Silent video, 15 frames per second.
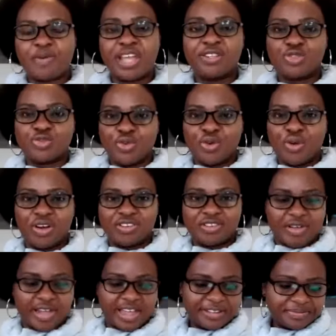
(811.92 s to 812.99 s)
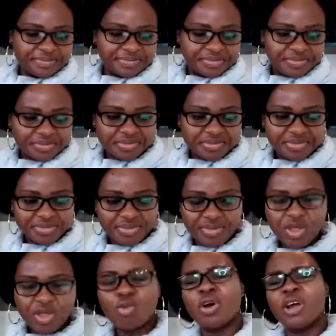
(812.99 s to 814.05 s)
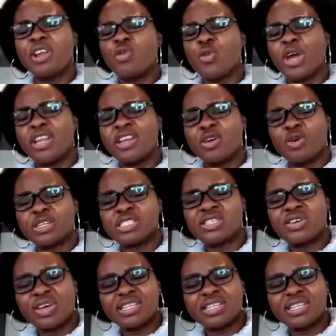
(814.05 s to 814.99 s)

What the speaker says: prayed to God, right? When he was still